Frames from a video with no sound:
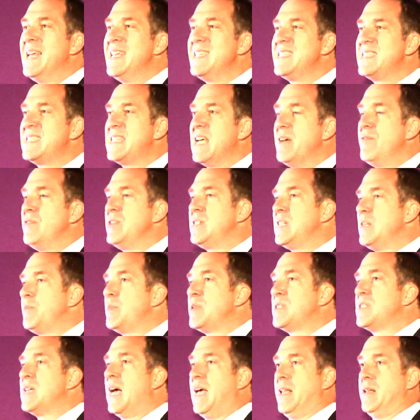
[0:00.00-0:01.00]

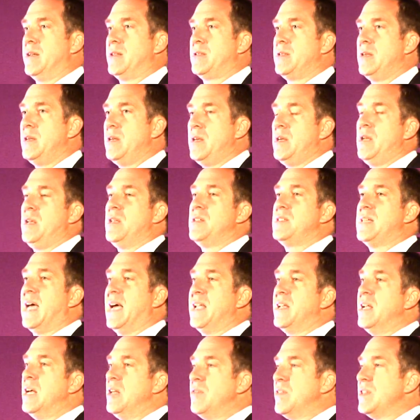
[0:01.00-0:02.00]
70%
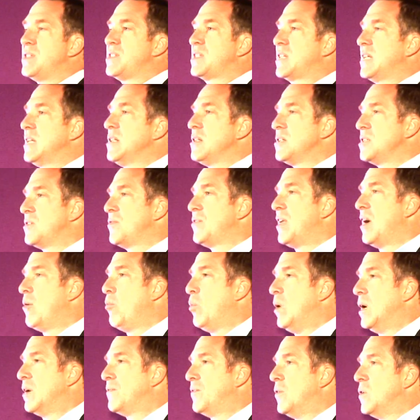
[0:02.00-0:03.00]
said the skills of their
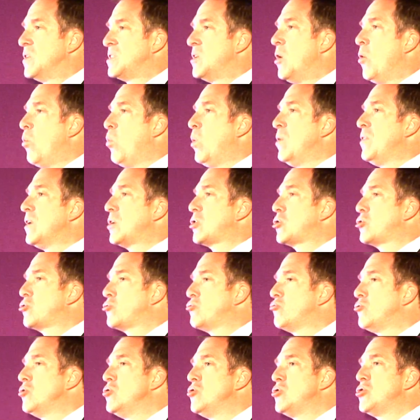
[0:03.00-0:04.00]
workforce were the
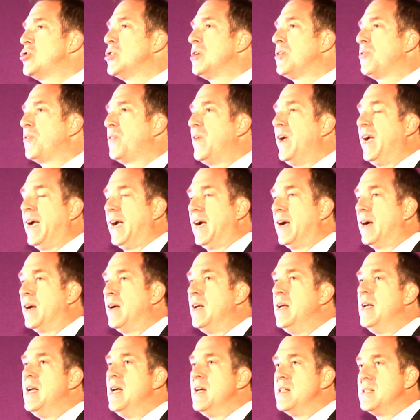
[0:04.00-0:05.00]
crucial thing
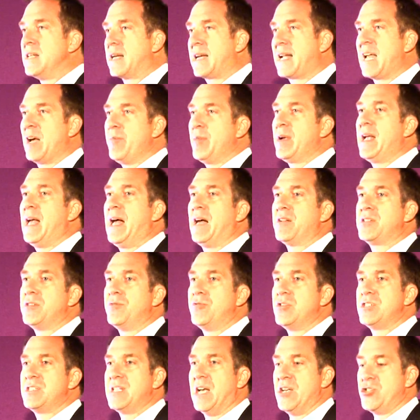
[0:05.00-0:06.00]
to coming out of
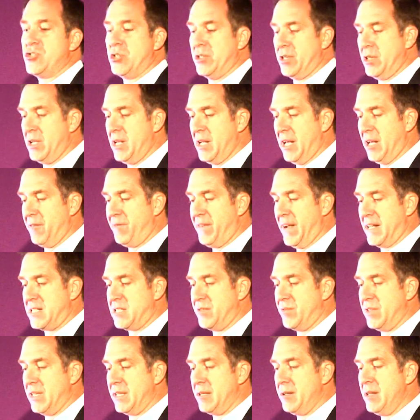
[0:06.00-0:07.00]
recession
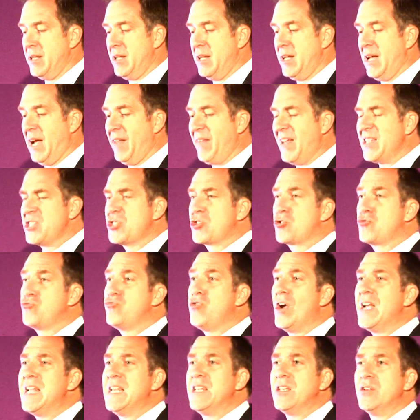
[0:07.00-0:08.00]
effectively. And that's
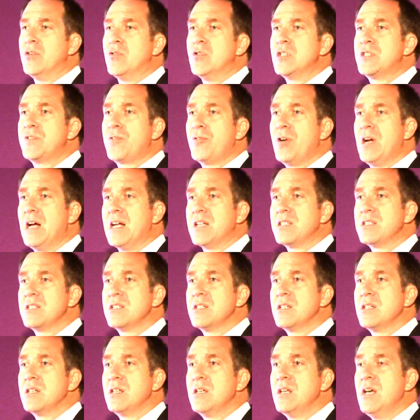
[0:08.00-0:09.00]
great news for us.
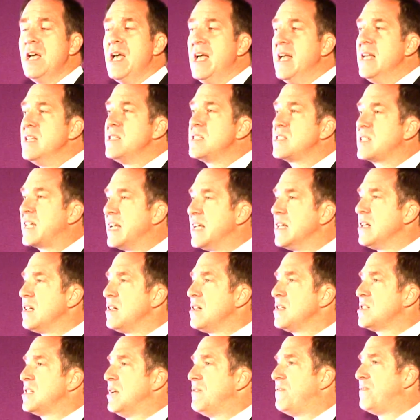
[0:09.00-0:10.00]

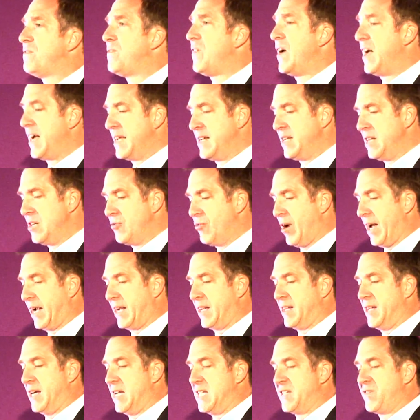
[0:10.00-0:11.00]
Skills are finally
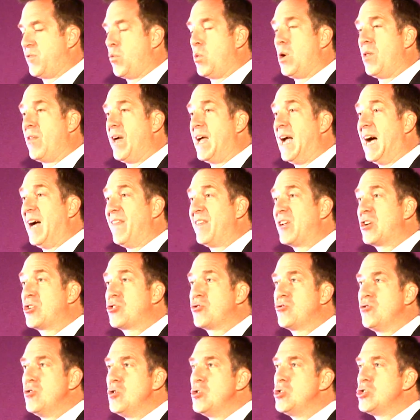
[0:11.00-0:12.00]
recognised for what they are, the
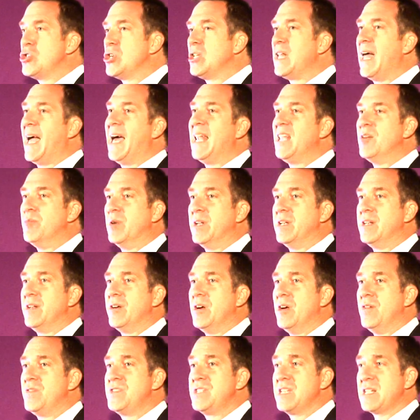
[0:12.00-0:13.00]
crucial
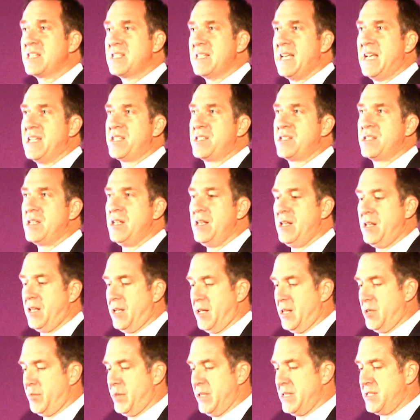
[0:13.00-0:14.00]
element of success
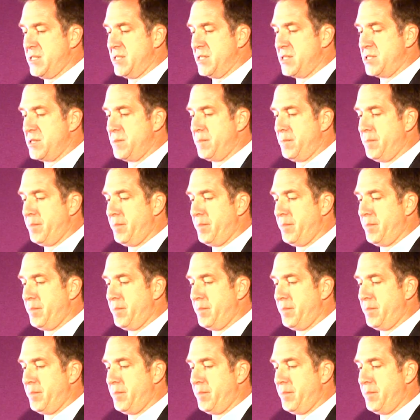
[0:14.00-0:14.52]
in a business.